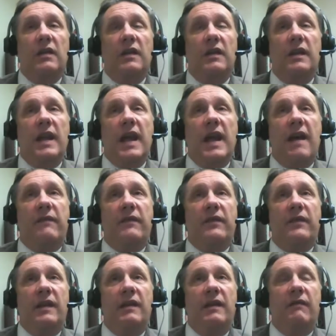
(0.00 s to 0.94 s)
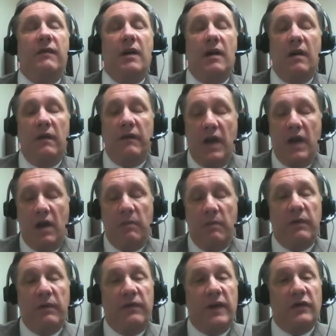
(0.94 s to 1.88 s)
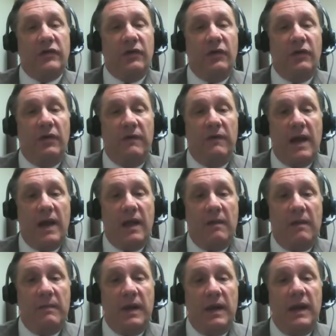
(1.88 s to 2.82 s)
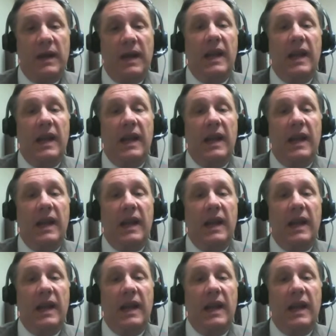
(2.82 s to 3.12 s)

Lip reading: They have to involve professional development.